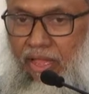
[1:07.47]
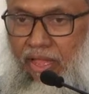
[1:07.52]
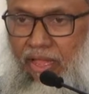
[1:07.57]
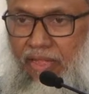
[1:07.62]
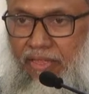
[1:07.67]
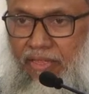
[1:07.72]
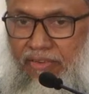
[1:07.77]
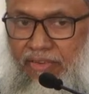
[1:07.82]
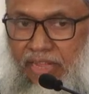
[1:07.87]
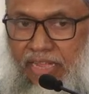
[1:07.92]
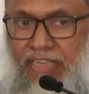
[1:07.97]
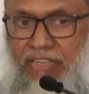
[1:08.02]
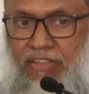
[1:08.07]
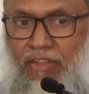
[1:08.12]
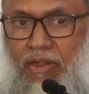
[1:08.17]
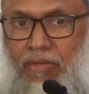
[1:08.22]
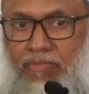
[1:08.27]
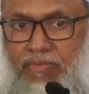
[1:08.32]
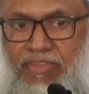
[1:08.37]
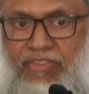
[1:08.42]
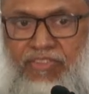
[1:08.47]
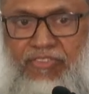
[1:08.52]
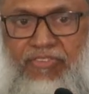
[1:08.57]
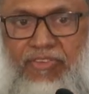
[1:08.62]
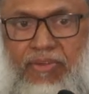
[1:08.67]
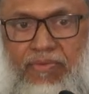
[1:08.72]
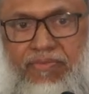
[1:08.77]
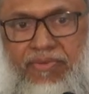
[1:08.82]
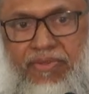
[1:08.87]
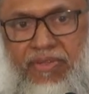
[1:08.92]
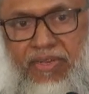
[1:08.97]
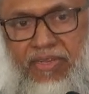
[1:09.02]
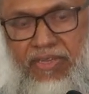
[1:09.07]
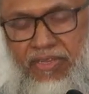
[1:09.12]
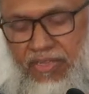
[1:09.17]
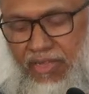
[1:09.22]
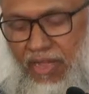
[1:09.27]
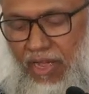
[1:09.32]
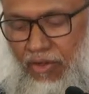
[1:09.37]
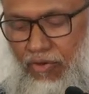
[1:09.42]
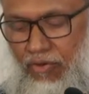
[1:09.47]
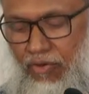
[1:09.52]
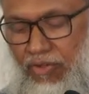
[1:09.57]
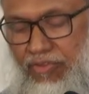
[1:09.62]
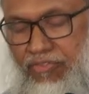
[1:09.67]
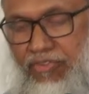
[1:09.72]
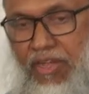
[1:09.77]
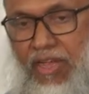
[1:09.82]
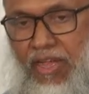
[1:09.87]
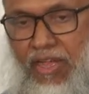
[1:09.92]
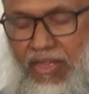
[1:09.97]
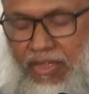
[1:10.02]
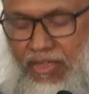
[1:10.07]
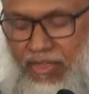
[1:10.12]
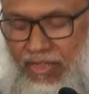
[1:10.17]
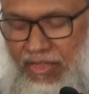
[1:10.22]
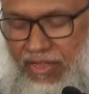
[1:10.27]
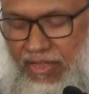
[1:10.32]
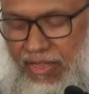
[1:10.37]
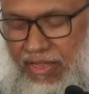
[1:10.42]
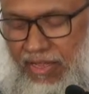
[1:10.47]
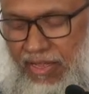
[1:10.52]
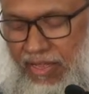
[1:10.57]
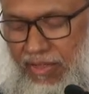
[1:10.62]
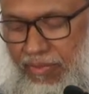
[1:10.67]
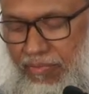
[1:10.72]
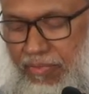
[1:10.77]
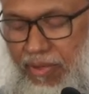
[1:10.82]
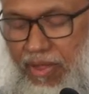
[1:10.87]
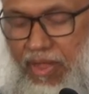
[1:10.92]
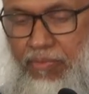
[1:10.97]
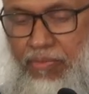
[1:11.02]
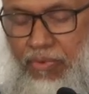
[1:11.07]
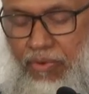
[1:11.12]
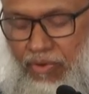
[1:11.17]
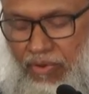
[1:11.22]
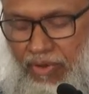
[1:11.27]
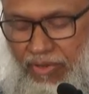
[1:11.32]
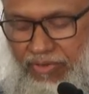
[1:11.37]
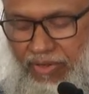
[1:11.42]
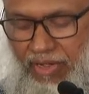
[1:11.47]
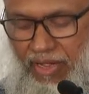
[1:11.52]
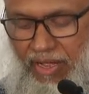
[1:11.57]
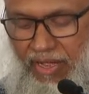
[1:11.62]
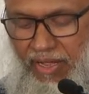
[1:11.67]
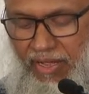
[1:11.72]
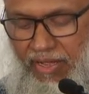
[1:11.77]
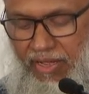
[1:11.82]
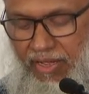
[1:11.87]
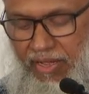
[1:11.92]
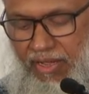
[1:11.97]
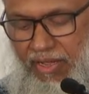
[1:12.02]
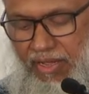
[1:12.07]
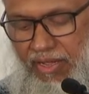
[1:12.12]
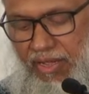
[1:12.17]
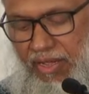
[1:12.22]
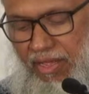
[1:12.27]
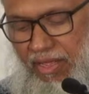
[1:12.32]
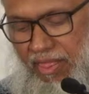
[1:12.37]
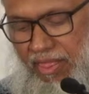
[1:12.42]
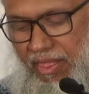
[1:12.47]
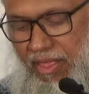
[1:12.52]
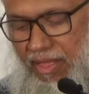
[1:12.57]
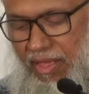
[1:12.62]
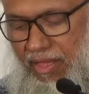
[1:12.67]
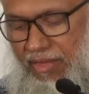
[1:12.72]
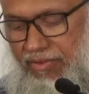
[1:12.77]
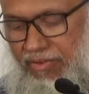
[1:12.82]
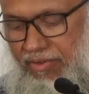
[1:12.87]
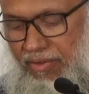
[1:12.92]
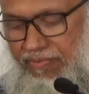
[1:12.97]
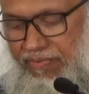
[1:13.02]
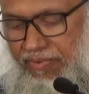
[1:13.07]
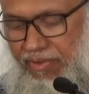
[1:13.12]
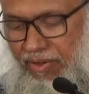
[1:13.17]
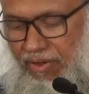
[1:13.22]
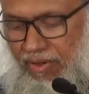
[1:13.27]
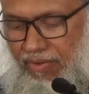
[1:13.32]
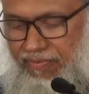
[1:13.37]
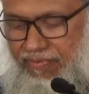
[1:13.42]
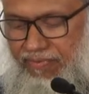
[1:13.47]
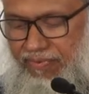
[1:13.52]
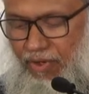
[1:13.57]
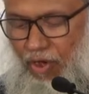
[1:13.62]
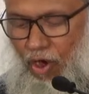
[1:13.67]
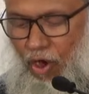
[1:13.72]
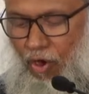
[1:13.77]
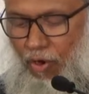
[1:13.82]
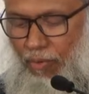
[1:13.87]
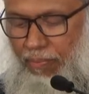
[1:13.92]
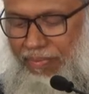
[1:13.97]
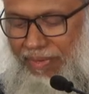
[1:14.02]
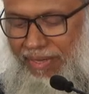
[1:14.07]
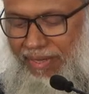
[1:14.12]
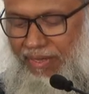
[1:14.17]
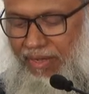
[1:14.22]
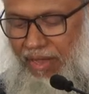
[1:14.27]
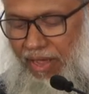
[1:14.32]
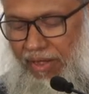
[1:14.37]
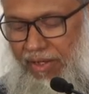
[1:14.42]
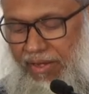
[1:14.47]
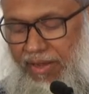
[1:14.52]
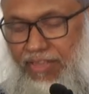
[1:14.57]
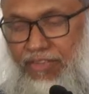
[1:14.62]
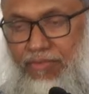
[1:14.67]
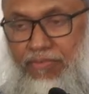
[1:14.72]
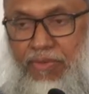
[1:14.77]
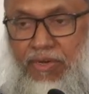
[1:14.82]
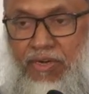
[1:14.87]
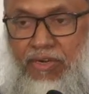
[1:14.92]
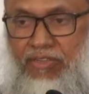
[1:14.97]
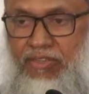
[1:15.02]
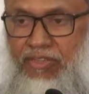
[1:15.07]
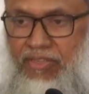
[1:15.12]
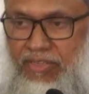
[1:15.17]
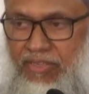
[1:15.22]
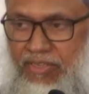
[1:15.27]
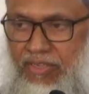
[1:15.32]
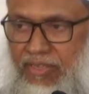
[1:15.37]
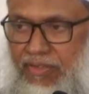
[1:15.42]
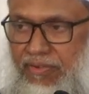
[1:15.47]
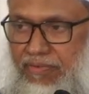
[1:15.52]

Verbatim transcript: The title of this chapter is Ar-Raja, Babur Raja, the chapter of hope in Allah's mercy.